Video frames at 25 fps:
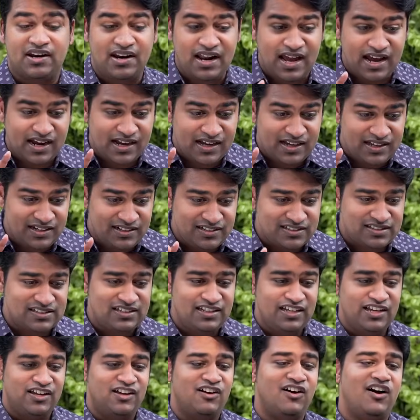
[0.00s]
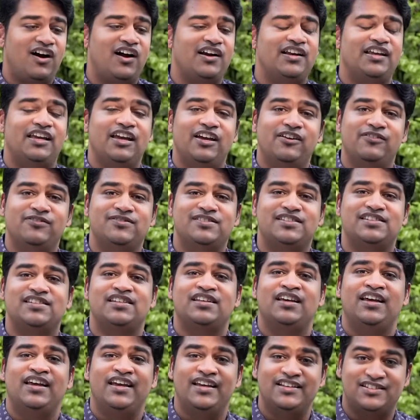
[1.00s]
Miraculously God gives
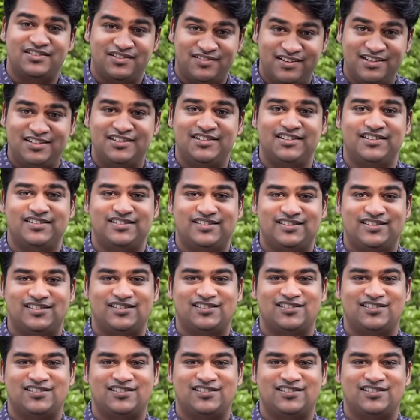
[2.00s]
his riches.